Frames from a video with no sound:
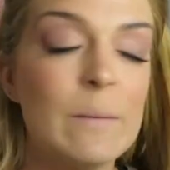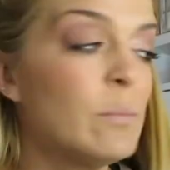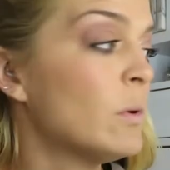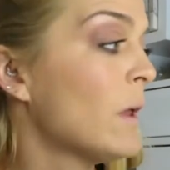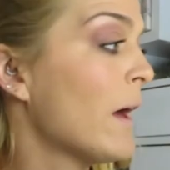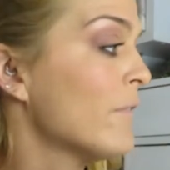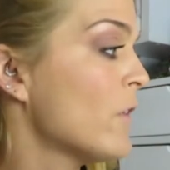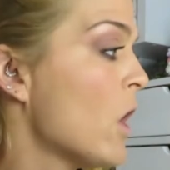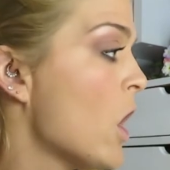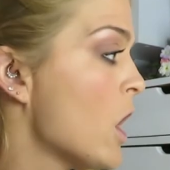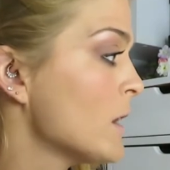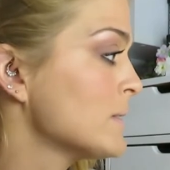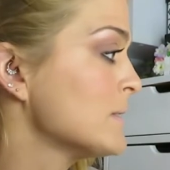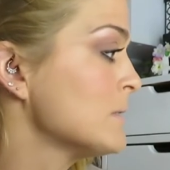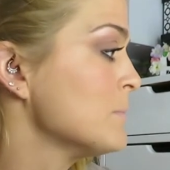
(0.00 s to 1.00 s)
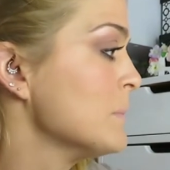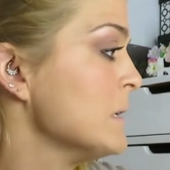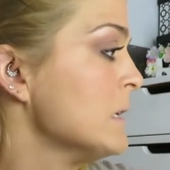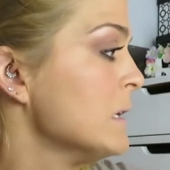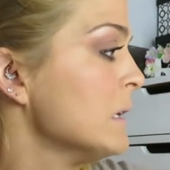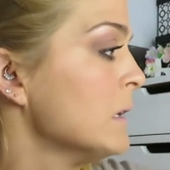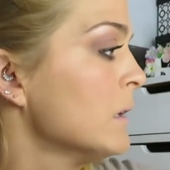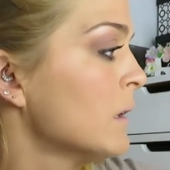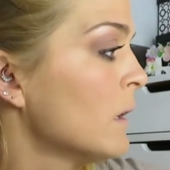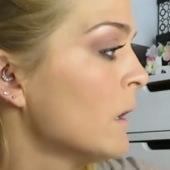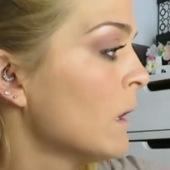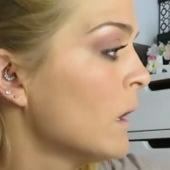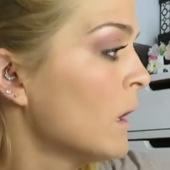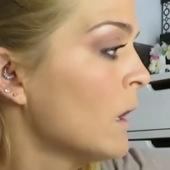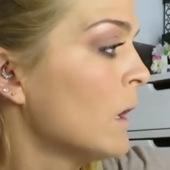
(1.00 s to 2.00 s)
have asked me
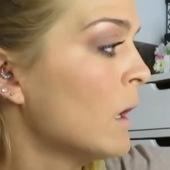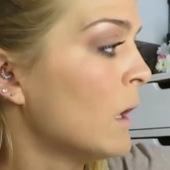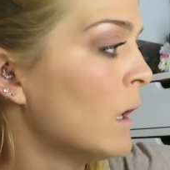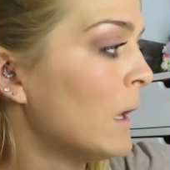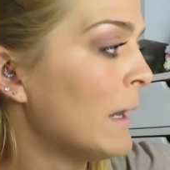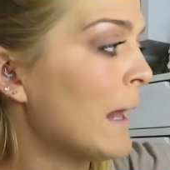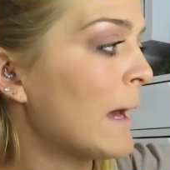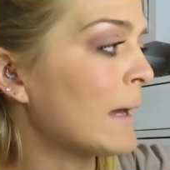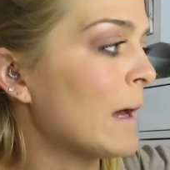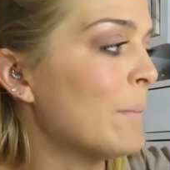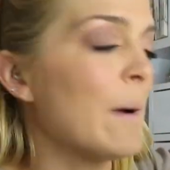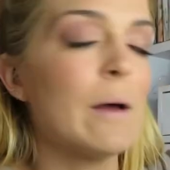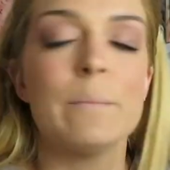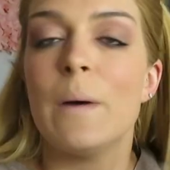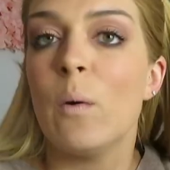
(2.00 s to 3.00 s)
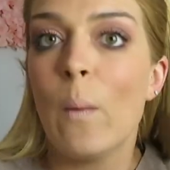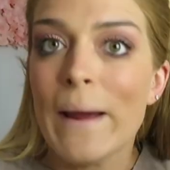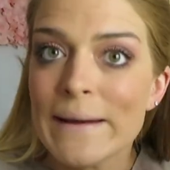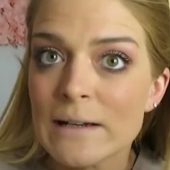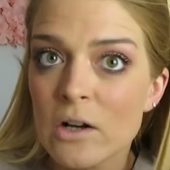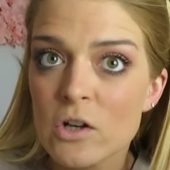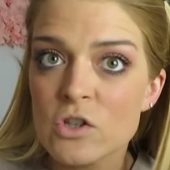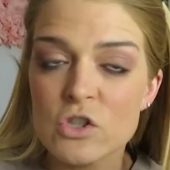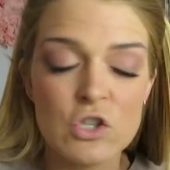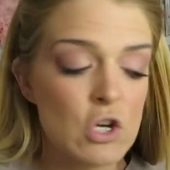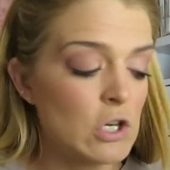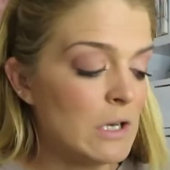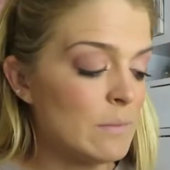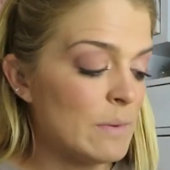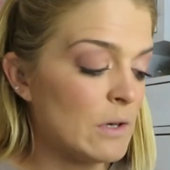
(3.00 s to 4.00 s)
like about my weight loss
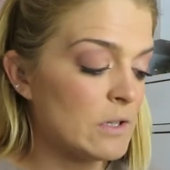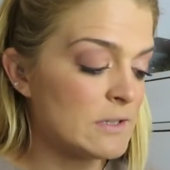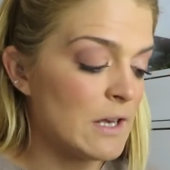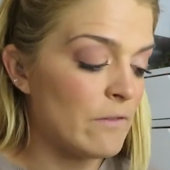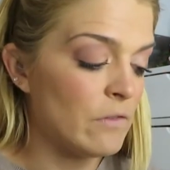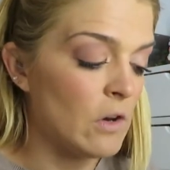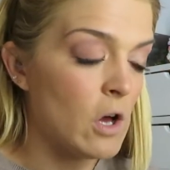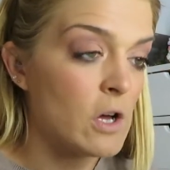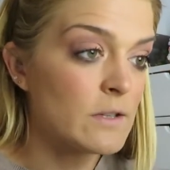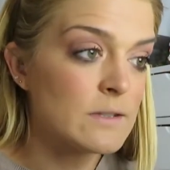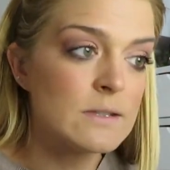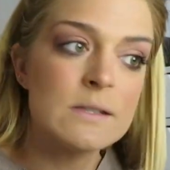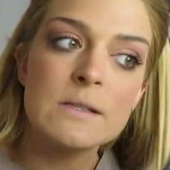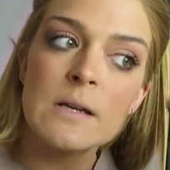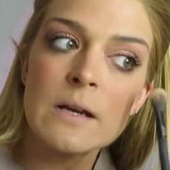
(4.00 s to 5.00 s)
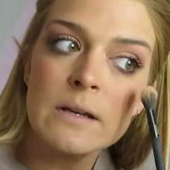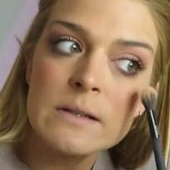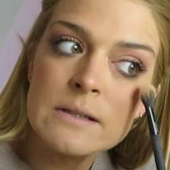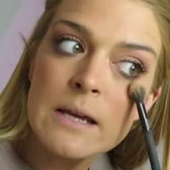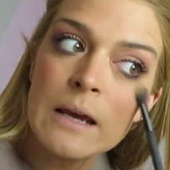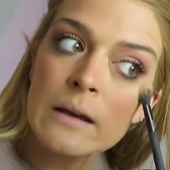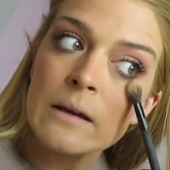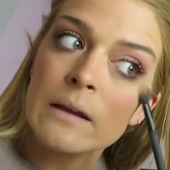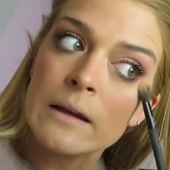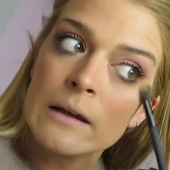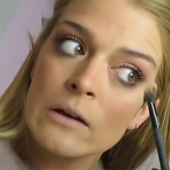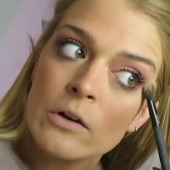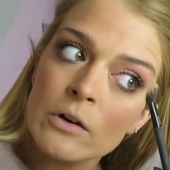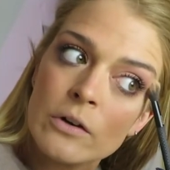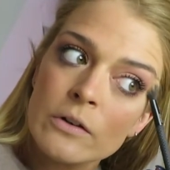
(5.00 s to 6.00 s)
journey because I've lost 10
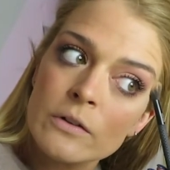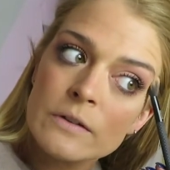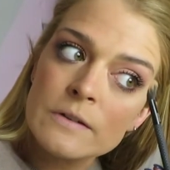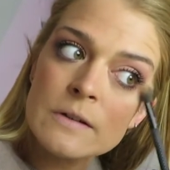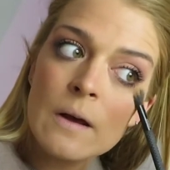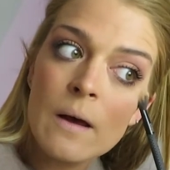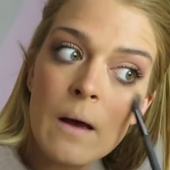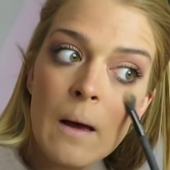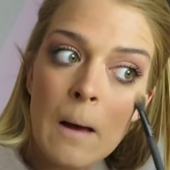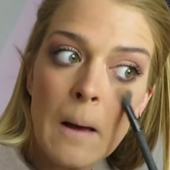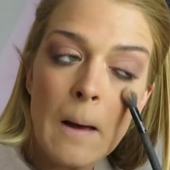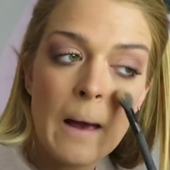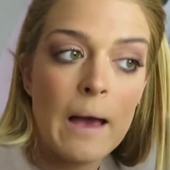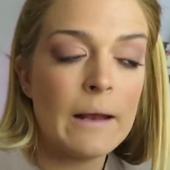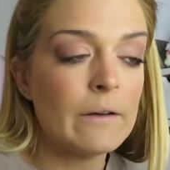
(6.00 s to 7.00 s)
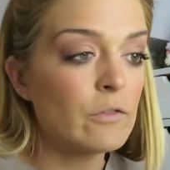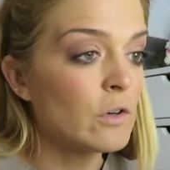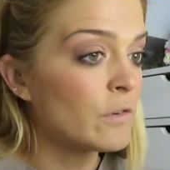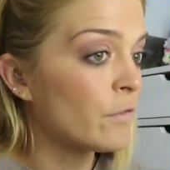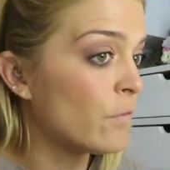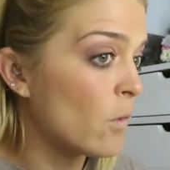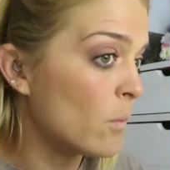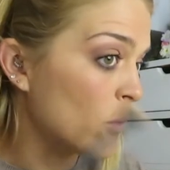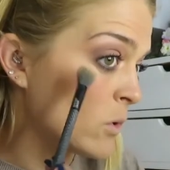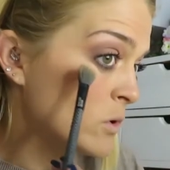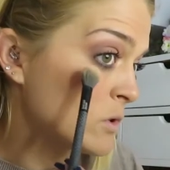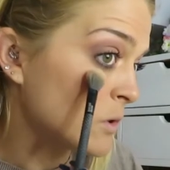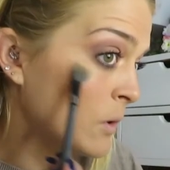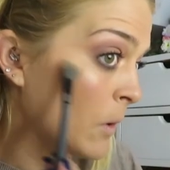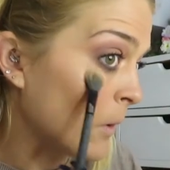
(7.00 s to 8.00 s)
kilos. And I've got 4 more
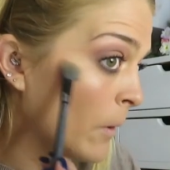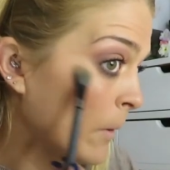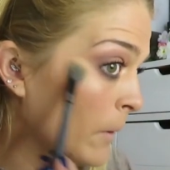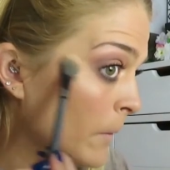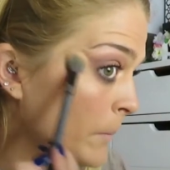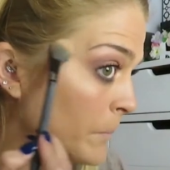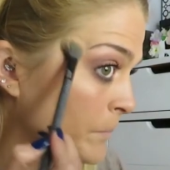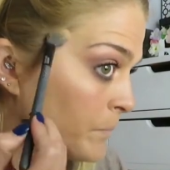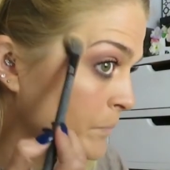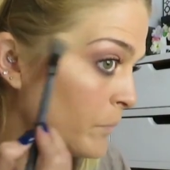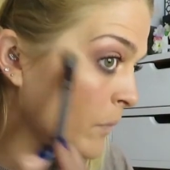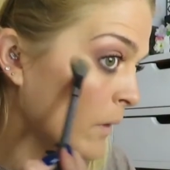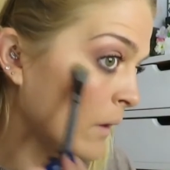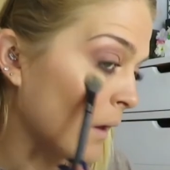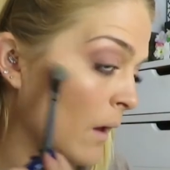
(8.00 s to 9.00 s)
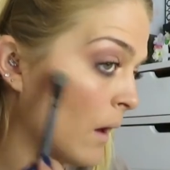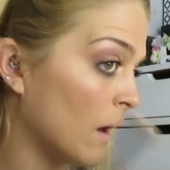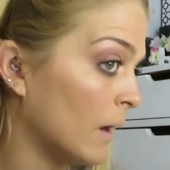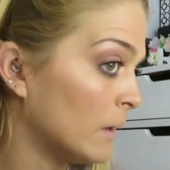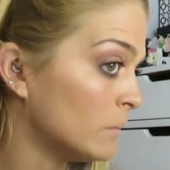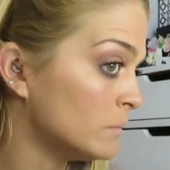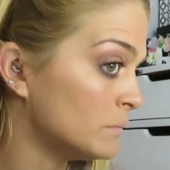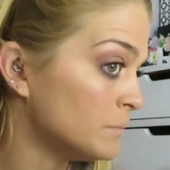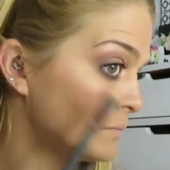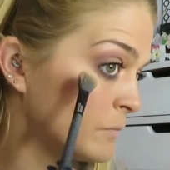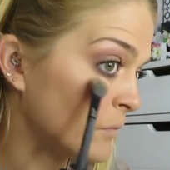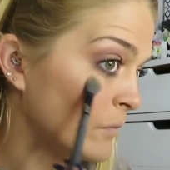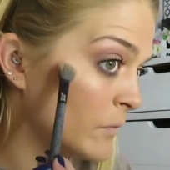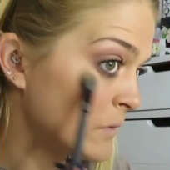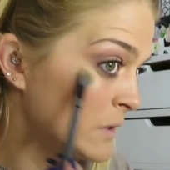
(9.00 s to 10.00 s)
to go
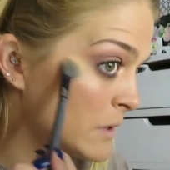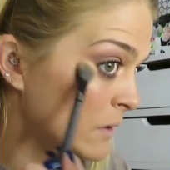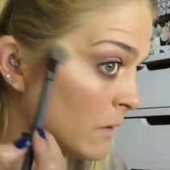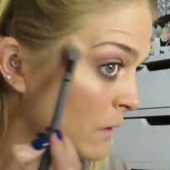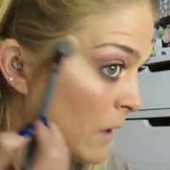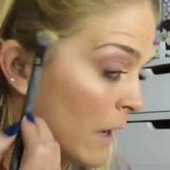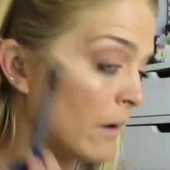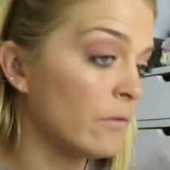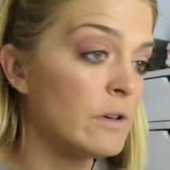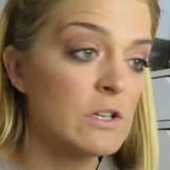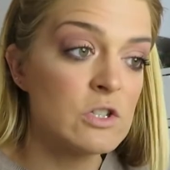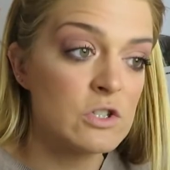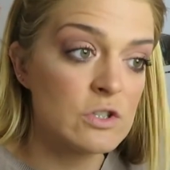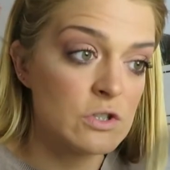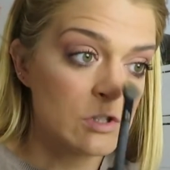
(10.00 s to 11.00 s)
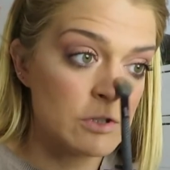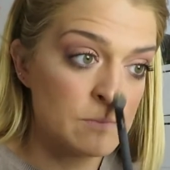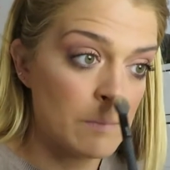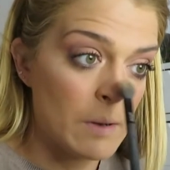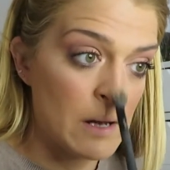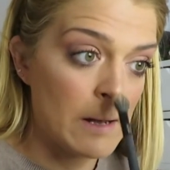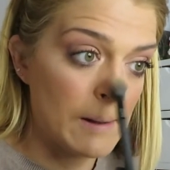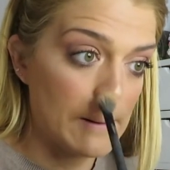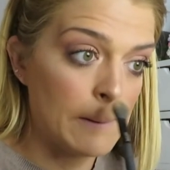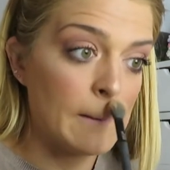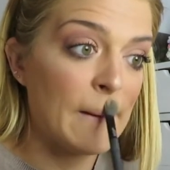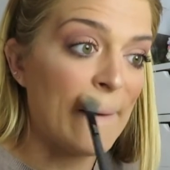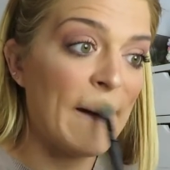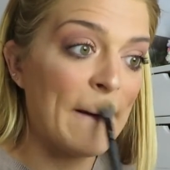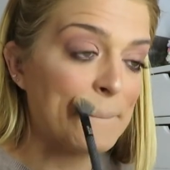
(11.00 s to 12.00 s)
till I reach my
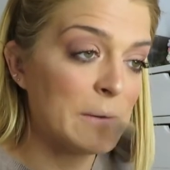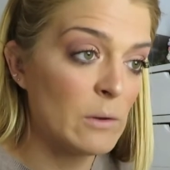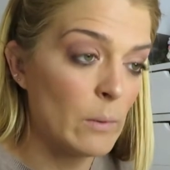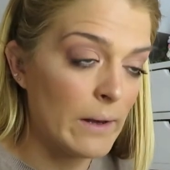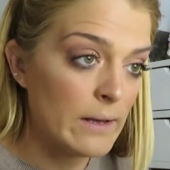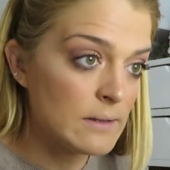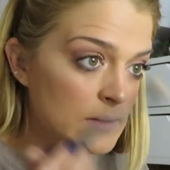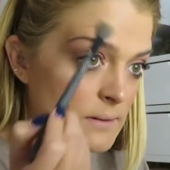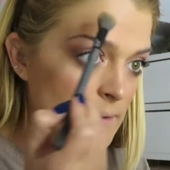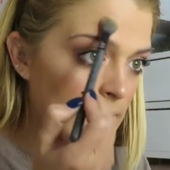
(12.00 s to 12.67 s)
happy weight.